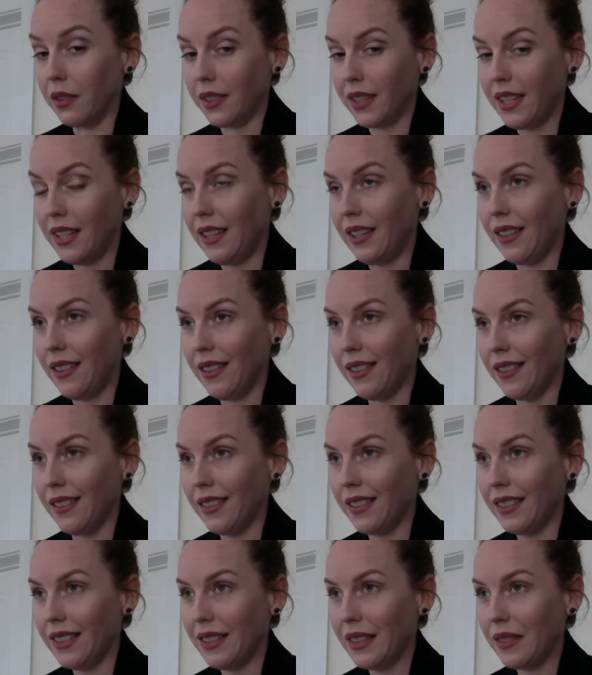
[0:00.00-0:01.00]
he
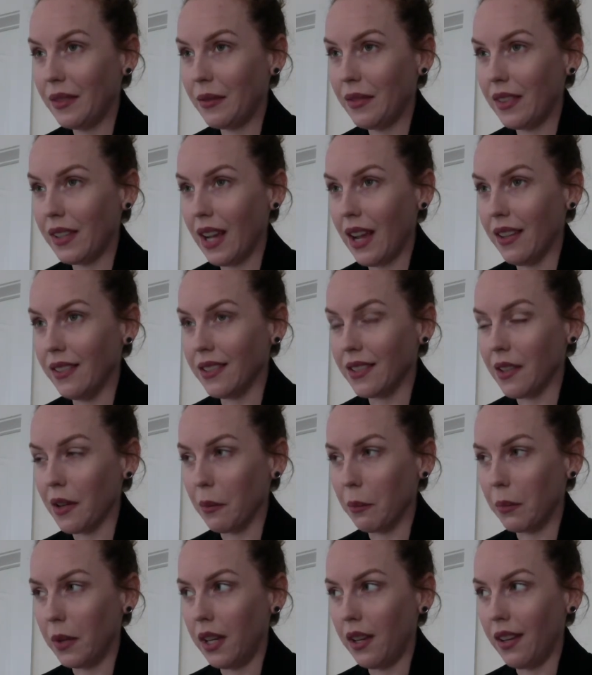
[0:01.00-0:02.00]
ends
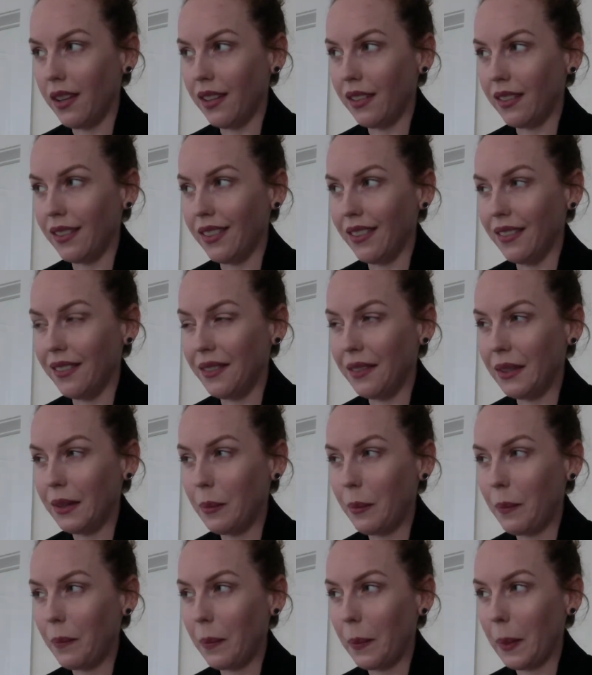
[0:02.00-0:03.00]
up being
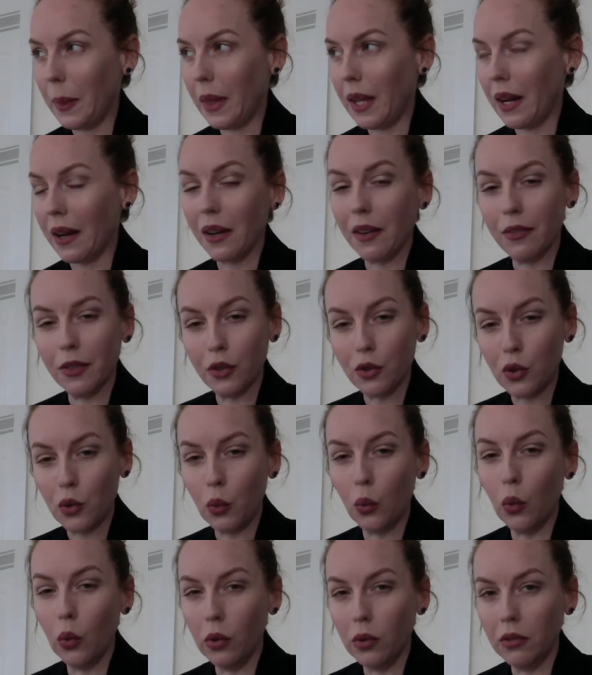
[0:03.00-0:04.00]
kind of a
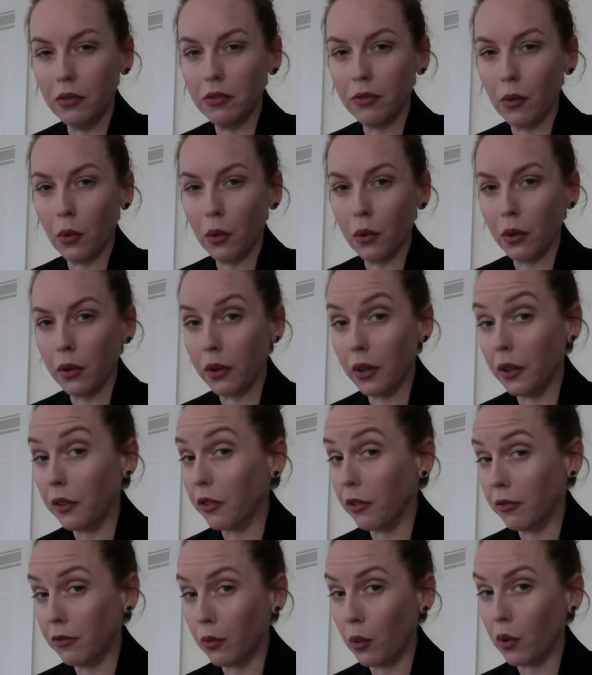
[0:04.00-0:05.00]
tool for
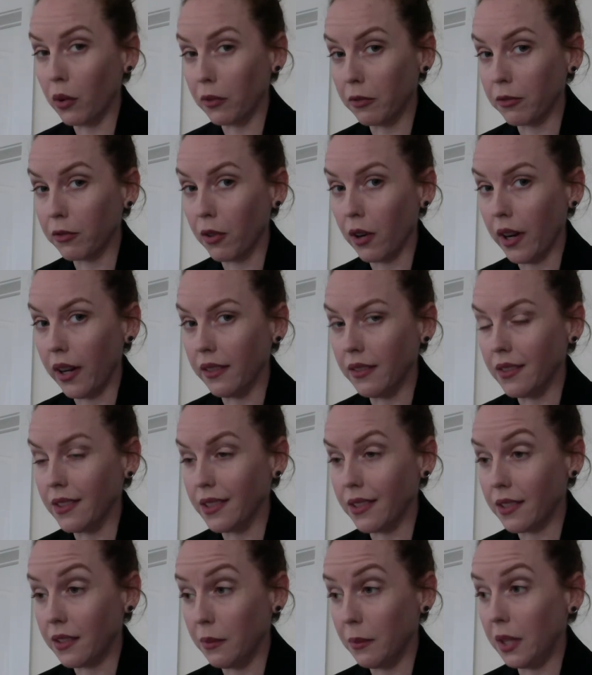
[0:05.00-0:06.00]
the four
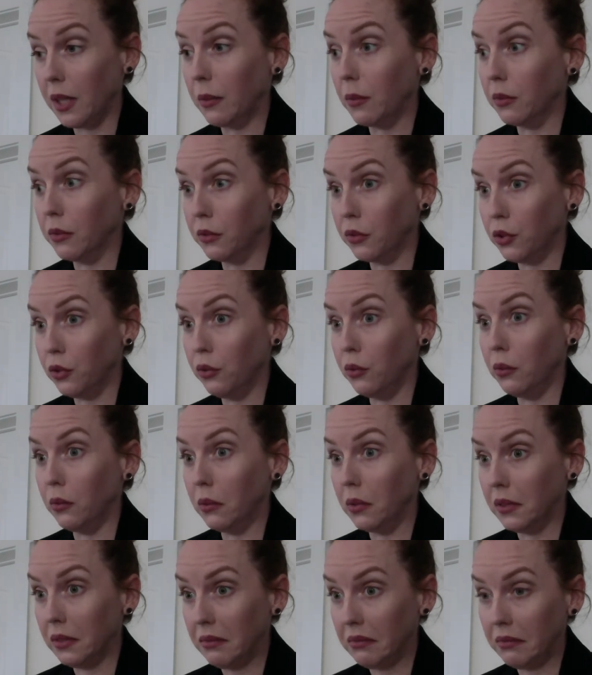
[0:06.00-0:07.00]
friends to be able
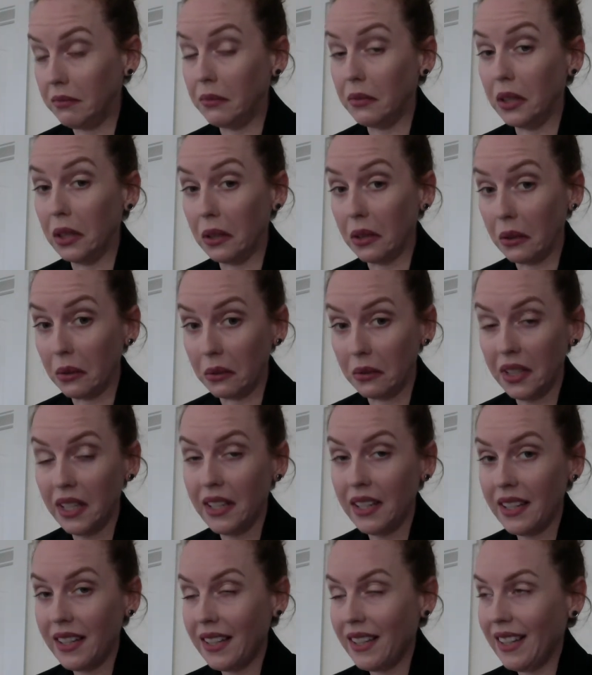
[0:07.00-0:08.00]
to you know,
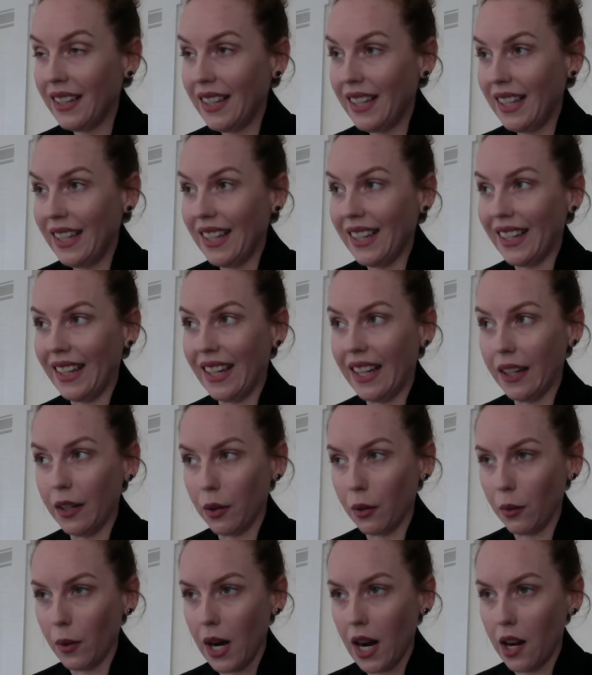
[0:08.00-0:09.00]
get
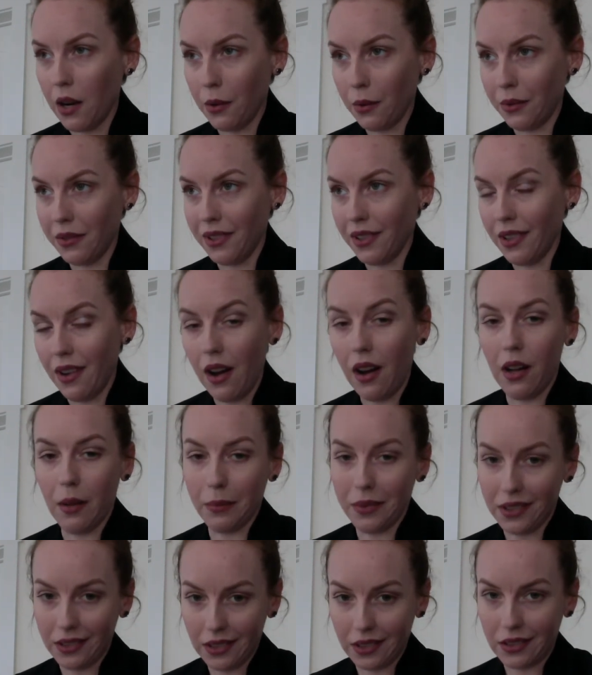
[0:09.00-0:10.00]
around
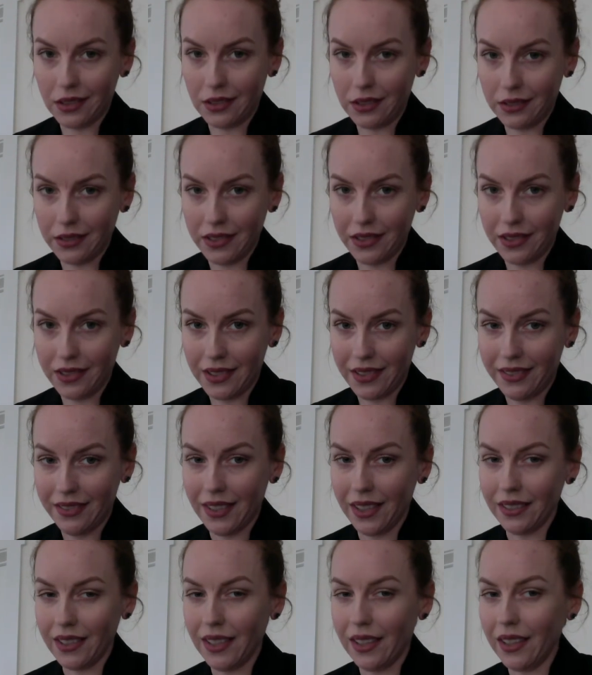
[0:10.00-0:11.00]
obstacles
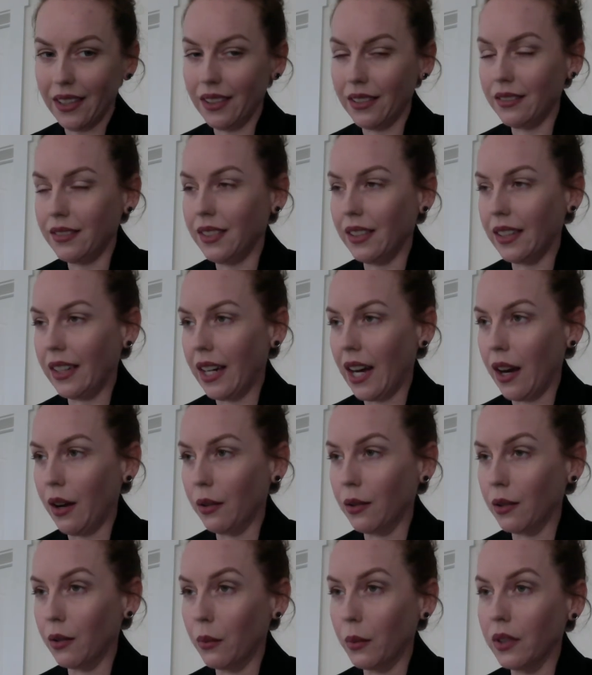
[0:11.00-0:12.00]
that they
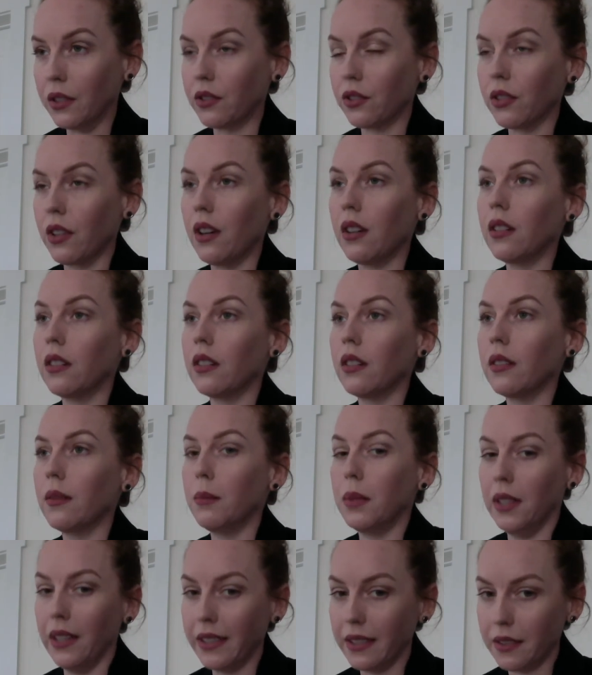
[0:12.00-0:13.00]
encounter, which are
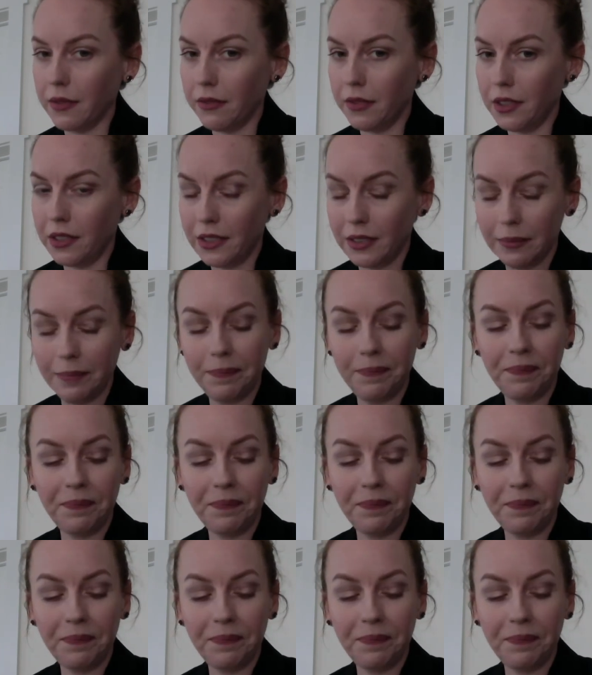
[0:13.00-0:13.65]
plentiful.